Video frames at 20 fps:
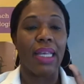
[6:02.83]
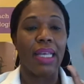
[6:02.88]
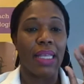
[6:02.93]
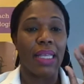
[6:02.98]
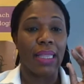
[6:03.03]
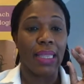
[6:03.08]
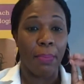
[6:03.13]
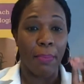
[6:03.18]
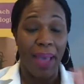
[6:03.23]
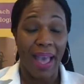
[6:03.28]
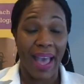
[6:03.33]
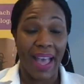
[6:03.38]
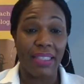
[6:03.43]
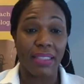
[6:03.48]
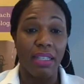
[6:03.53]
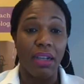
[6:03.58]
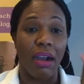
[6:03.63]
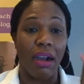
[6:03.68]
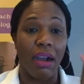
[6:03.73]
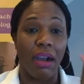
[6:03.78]
The
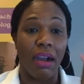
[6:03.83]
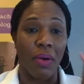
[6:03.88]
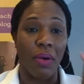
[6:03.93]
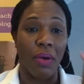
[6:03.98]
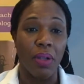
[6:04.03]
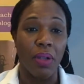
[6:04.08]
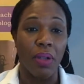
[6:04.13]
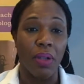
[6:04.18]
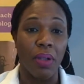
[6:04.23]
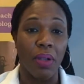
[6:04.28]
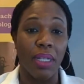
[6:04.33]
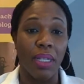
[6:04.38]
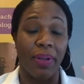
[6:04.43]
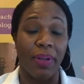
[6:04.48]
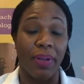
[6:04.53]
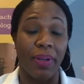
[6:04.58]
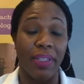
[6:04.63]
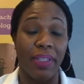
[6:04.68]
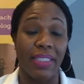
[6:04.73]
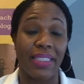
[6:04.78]
masks are
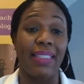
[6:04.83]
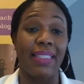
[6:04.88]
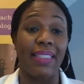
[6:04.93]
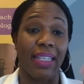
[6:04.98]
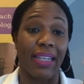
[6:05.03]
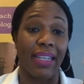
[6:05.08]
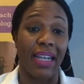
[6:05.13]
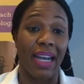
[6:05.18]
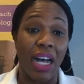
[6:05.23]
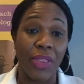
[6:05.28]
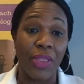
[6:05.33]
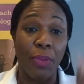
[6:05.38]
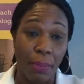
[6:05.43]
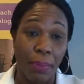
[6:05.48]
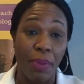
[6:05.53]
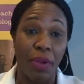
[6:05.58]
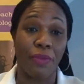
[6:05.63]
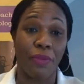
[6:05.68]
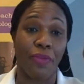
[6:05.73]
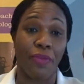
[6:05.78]
only protecting
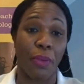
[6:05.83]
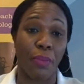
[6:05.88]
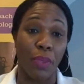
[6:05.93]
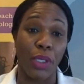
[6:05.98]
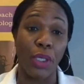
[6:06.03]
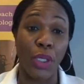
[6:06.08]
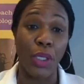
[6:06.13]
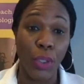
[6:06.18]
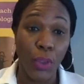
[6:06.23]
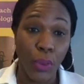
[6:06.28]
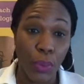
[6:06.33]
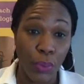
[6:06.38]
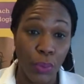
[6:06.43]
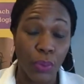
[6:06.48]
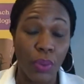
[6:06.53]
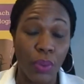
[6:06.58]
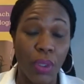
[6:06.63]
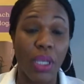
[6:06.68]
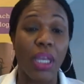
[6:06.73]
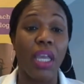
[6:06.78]
other people from
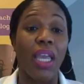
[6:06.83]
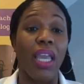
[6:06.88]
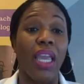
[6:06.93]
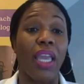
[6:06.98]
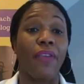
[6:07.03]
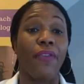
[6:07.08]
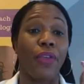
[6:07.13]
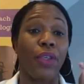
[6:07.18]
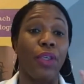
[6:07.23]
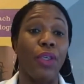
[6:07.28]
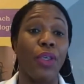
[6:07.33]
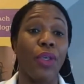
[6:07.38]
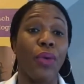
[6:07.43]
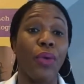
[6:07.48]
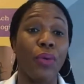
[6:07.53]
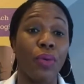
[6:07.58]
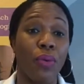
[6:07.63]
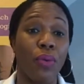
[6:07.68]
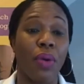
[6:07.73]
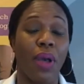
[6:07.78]
you if
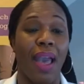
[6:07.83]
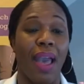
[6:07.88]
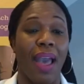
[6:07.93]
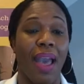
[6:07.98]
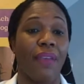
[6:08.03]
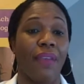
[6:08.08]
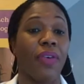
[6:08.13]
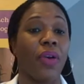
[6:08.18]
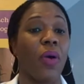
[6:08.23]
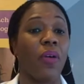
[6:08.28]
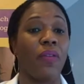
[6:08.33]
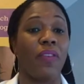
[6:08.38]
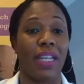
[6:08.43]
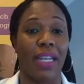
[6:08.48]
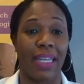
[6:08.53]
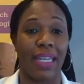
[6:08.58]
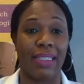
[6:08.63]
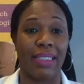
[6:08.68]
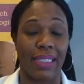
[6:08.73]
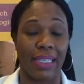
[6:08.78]
you have
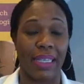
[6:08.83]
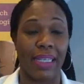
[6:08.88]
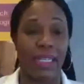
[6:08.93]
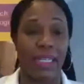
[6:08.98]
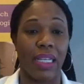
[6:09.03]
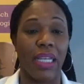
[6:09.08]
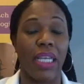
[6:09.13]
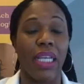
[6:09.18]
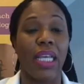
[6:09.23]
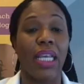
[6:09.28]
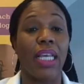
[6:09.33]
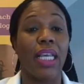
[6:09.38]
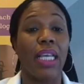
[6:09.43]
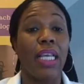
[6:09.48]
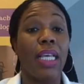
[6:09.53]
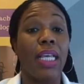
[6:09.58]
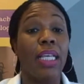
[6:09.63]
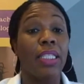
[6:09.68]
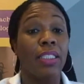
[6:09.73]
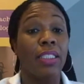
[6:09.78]
COVID-19.
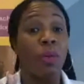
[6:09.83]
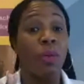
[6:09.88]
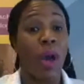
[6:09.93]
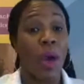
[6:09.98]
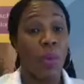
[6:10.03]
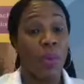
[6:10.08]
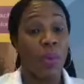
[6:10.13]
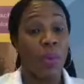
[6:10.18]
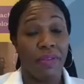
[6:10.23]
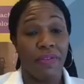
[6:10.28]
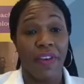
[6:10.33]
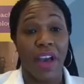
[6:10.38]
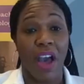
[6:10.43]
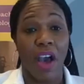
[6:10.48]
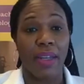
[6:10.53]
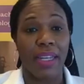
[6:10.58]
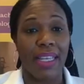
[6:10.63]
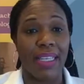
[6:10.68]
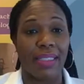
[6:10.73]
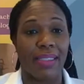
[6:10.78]
So what we found is
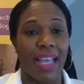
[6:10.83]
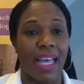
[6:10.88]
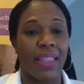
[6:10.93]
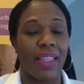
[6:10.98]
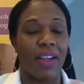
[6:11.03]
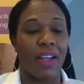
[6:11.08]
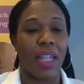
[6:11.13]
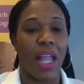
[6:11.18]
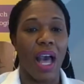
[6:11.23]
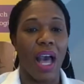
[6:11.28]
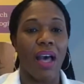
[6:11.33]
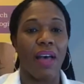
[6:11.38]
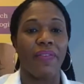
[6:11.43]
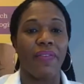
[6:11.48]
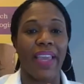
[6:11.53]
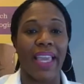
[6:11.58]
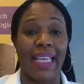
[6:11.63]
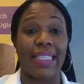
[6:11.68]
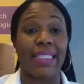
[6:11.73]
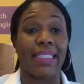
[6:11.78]
that there are a lot of
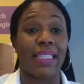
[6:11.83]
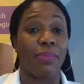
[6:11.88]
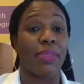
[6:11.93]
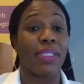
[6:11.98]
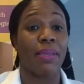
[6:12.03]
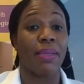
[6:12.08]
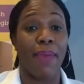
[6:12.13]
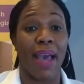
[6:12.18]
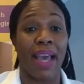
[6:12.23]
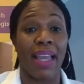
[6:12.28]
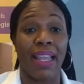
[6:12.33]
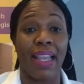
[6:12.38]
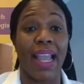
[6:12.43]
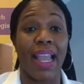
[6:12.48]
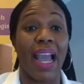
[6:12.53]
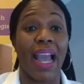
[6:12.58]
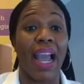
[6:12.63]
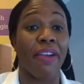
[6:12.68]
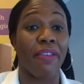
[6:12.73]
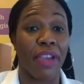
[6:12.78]
asymptomatic
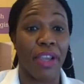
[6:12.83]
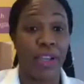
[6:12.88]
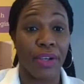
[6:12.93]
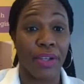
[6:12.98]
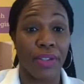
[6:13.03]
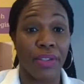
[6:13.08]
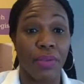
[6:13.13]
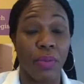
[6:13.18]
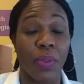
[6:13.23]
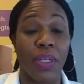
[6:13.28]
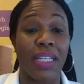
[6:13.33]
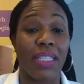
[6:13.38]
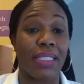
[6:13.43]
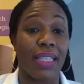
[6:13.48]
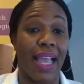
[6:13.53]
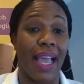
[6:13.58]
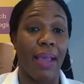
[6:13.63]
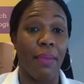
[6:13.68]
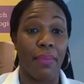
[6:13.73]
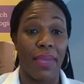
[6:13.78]
carriers. What does that
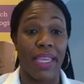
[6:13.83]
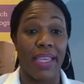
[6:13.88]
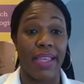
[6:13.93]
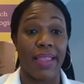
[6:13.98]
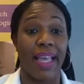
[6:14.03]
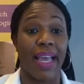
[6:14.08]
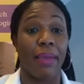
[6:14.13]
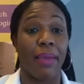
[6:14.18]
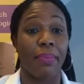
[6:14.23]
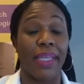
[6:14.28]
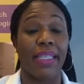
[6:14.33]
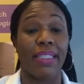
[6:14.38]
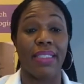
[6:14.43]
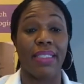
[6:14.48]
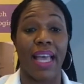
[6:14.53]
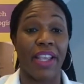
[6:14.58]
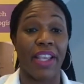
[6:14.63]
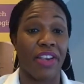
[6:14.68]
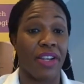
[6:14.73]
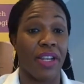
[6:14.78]
mean? That means that you're
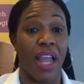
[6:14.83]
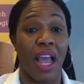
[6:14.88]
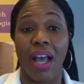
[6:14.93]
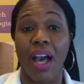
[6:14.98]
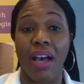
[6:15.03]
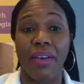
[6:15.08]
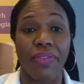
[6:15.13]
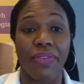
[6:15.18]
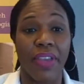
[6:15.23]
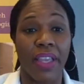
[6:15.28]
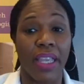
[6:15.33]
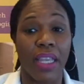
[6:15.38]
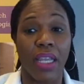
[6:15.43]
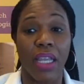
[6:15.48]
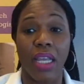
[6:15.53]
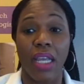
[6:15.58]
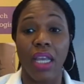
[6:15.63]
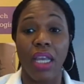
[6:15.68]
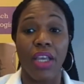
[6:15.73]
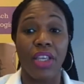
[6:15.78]
not coughing,
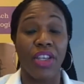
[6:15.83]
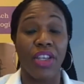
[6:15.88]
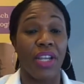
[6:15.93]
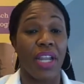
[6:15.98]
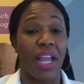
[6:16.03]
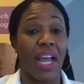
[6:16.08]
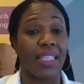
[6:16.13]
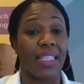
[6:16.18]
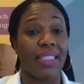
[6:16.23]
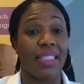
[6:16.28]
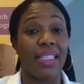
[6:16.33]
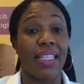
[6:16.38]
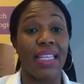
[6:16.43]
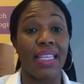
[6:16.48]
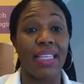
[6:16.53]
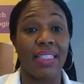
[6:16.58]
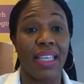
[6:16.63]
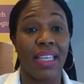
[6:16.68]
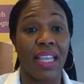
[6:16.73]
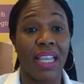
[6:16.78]
you're not
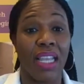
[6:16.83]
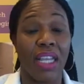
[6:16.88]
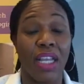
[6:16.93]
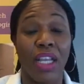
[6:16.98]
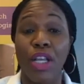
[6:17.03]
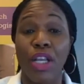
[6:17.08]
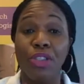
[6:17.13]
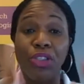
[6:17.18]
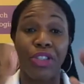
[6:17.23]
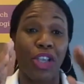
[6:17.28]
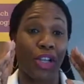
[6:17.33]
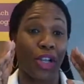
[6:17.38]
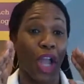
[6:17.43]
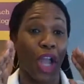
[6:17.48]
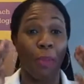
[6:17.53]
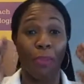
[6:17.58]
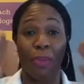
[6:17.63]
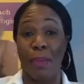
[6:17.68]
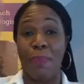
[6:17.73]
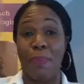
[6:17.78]
sneezing, so you're not
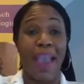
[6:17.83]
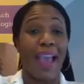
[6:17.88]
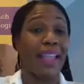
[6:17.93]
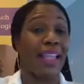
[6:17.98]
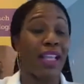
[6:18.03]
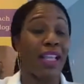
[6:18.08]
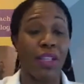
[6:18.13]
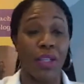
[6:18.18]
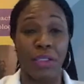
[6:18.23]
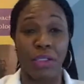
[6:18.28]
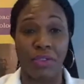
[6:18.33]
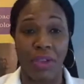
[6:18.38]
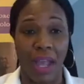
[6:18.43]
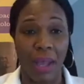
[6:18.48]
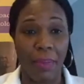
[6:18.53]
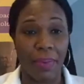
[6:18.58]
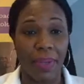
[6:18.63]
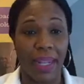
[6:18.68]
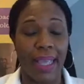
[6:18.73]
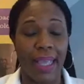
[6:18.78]
propelling those
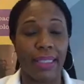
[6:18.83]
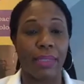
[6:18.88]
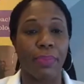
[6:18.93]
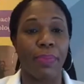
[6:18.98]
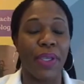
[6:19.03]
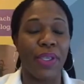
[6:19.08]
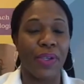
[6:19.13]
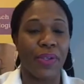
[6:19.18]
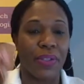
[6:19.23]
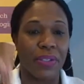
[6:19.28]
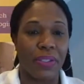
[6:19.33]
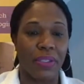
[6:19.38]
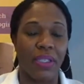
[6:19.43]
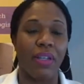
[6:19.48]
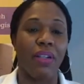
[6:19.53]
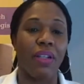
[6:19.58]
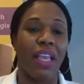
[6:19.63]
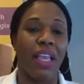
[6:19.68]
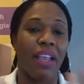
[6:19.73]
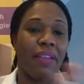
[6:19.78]
droplets, but you're
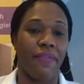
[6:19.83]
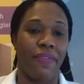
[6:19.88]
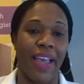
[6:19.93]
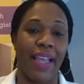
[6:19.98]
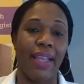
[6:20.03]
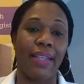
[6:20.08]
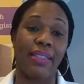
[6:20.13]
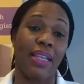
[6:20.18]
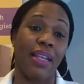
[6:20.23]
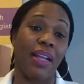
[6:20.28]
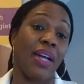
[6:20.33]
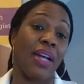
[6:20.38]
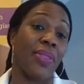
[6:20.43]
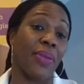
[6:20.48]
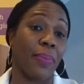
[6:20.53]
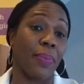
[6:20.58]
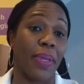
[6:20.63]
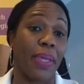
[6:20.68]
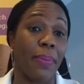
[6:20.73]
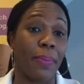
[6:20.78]
still infecting
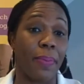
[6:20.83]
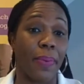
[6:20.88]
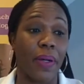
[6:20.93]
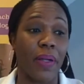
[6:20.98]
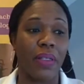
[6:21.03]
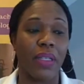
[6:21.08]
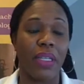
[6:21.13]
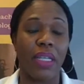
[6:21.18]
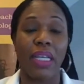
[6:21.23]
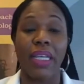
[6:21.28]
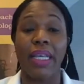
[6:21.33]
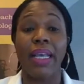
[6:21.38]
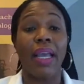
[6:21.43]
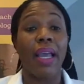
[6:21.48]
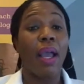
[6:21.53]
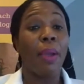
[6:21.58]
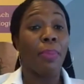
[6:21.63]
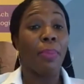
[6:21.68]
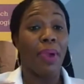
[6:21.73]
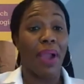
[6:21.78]
other people.
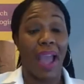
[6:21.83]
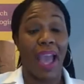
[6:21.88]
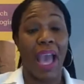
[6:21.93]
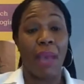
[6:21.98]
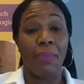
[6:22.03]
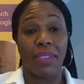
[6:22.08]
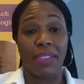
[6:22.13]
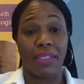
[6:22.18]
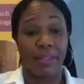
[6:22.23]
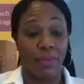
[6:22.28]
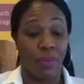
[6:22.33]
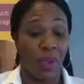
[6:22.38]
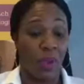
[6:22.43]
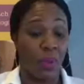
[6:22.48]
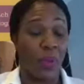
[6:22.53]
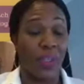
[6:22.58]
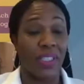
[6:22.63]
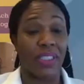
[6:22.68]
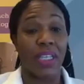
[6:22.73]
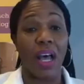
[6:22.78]
Perhaps
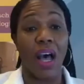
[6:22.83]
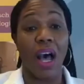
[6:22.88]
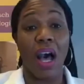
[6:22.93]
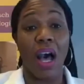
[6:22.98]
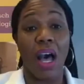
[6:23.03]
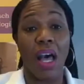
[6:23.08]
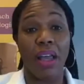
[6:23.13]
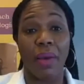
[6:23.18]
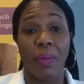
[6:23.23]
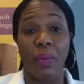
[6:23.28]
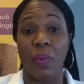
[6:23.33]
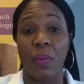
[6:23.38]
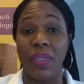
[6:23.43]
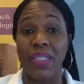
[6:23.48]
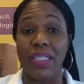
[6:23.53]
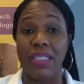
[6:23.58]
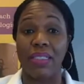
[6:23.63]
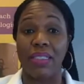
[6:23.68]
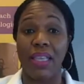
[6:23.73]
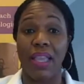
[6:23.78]
when we talk, when we
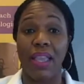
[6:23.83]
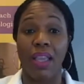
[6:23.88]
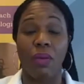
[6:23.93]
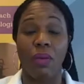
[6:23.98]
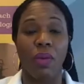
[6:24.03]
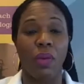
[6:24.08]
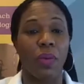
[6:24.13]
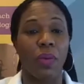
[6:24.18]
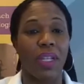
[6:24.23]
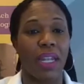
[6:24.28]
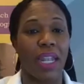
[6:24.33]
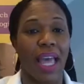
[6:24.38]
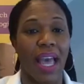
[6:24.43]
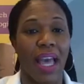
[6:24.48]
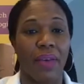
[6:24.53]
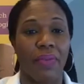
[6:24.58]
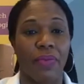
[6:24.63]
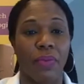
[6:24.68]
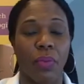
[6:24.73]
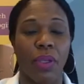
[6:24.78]
sing, when we
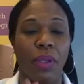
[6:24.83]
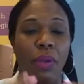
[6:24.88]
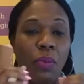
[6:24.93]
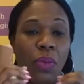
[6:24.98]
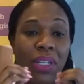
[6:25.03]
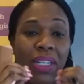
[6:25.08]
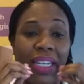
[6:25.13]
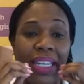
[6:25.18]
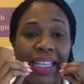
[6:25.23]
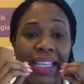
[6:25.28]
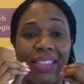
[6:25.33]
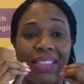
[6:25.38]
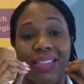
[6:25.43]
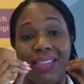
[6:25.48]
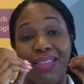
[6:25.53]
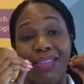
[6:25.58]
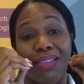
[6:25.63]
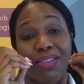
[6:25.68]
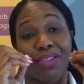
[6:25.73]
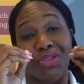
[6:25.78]
laugh, we
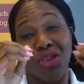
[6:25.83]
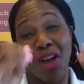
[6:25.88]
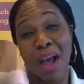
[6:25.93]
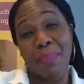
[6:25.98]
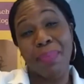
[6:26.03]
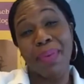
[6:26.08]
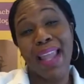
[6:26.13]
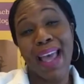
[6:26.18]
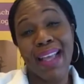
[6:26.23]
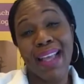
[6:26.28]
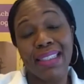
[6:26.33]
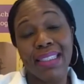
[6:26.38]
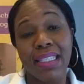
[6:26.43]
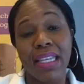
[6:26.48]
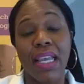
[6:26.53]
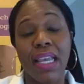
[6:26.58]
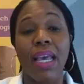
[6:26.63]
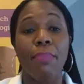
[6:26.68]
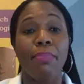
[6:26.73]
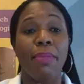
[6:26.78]
release droplets,
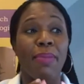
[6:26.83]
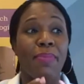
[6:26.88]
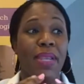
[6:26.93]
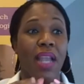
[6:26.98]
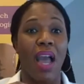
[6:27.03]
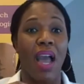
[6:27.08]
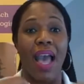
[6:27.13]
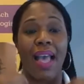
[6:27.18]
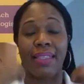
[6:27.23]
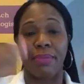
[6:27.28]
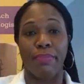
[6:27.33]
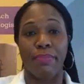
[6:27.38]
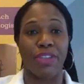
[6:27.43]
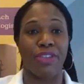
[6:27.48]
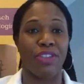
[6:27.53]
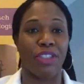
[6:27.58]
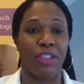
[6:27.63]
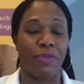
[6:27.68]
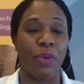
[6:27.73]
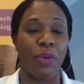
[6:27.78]
maybe not as
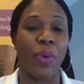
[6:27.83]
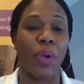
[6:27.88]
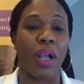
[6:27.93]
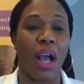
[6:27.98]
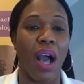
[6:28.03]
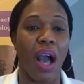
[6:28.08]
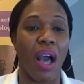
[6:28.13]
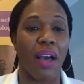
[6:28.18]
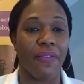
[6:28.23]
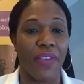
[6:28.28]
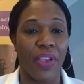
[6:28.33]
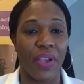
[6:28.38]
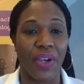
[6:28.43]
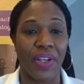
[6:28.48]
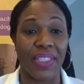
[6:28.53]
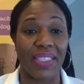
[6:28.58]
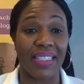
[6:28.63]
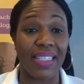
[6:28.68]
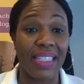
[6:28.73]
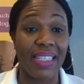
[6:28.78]
much as if you were coughing
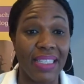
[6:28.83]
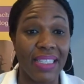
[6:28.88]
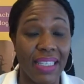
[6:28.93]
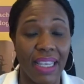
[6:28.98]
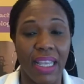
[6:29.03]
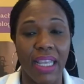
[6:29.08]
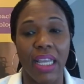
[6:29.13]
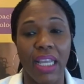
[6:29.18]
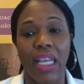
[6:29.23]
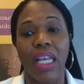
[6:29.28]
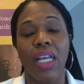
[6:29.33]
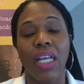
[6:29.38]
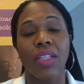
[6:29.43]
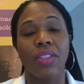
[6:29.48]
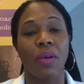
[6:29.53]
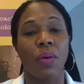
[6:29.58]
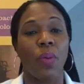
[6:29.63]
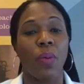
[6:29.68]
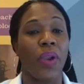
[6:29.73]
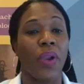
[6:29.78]
or sneezing.
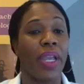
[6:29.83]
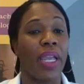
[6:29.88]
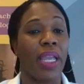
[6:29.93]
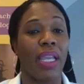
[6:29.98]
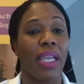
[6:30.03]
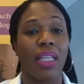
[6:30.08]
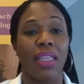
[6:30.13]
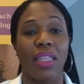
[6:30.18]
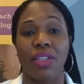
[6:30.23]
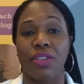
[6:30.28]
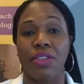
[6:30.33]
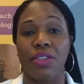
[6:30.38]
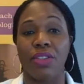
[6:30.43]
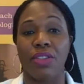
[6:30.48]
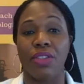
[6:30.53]
So wearing the